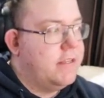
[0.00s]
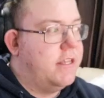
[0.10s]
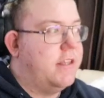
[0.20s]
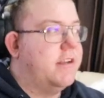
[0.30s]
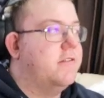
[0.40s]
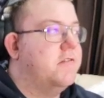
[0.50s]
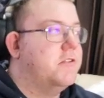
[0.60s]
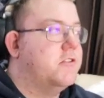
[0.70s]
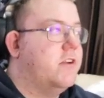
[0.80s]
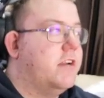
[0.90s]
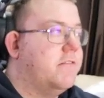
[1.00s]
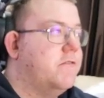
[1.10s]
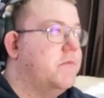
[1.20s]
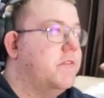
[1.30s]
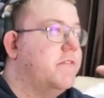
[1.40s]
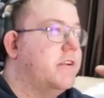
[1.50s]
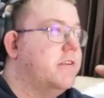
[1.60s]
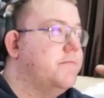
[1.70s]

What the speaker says: that they don't detract from the figure.